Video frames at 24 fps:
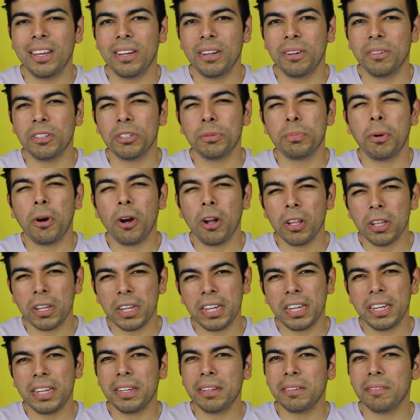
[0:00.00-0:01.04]
was
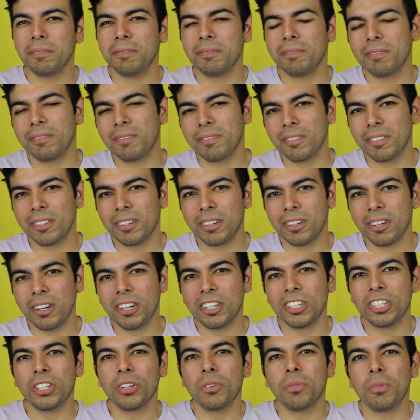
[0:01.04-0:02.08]
probably,
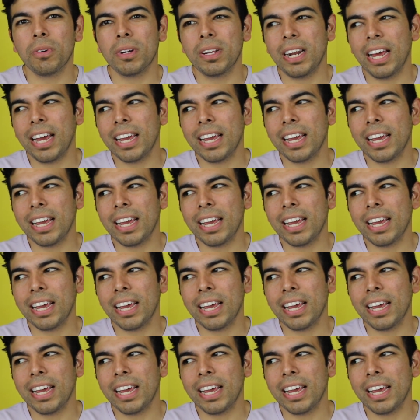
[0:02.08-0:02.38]
gosh, the one.